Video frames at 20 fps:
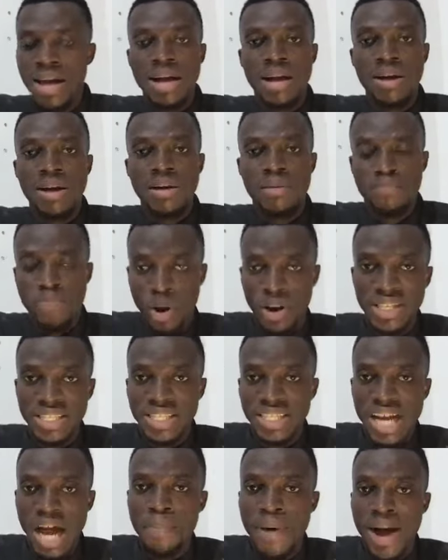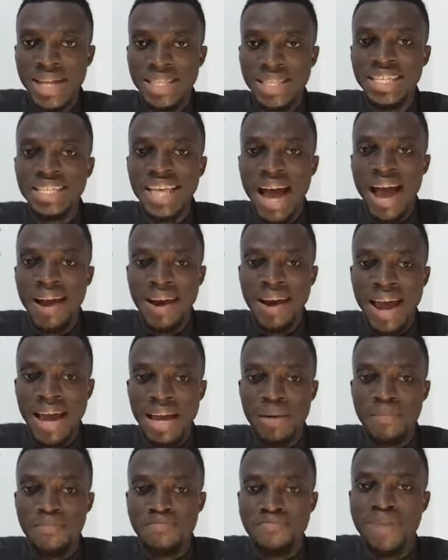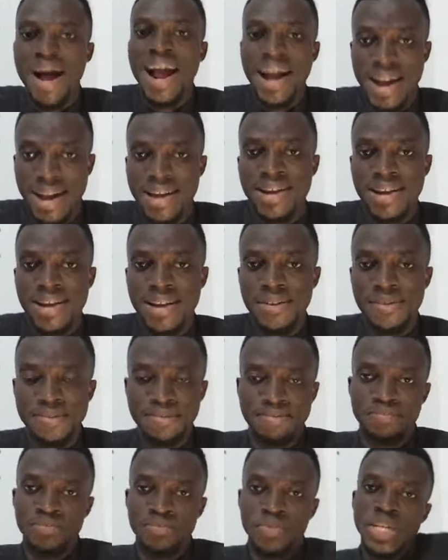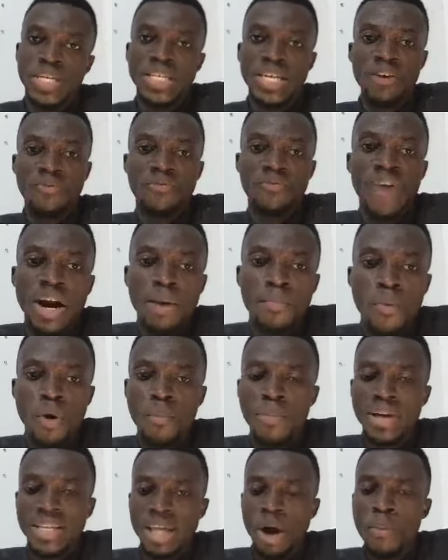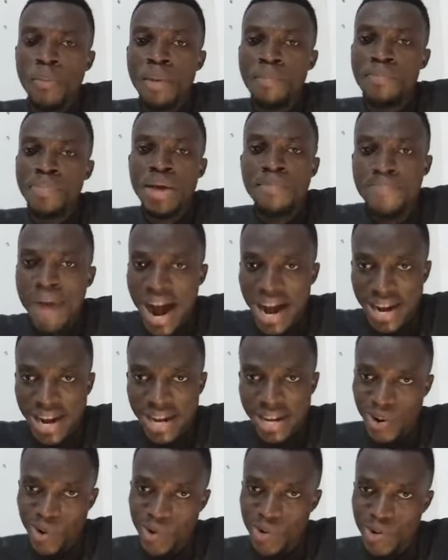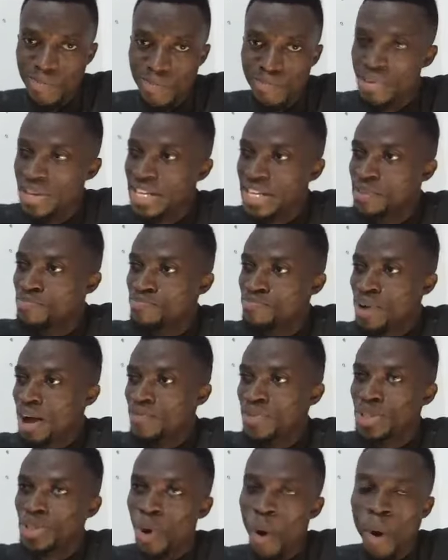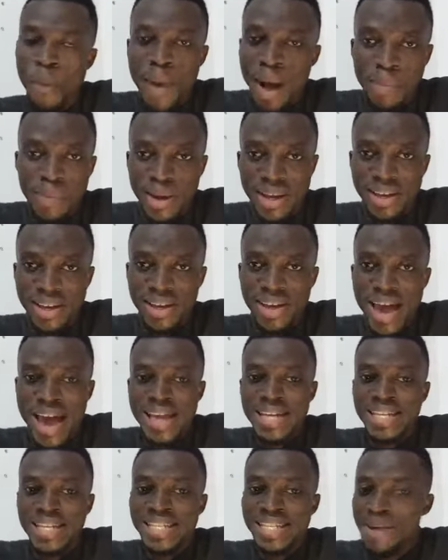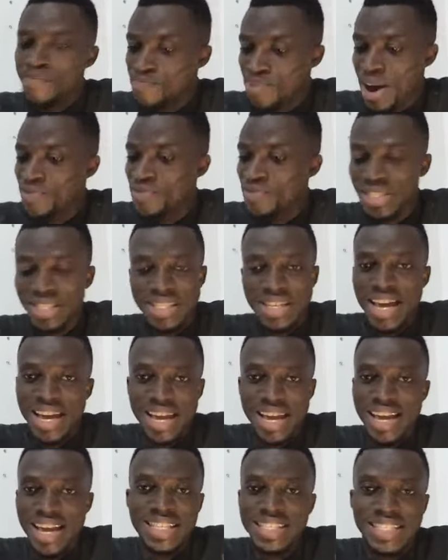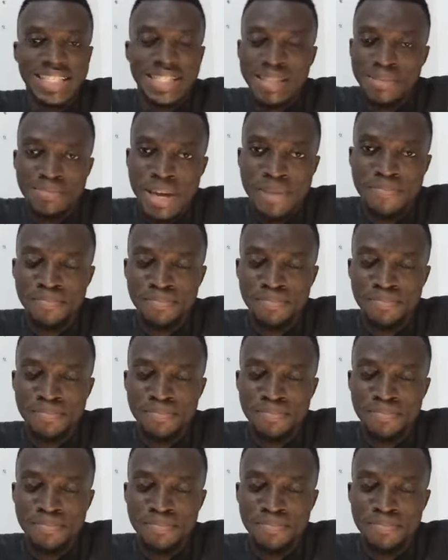Political parties are like bank. The very moment I will be a bank, being a private or public, and your private entity, BM.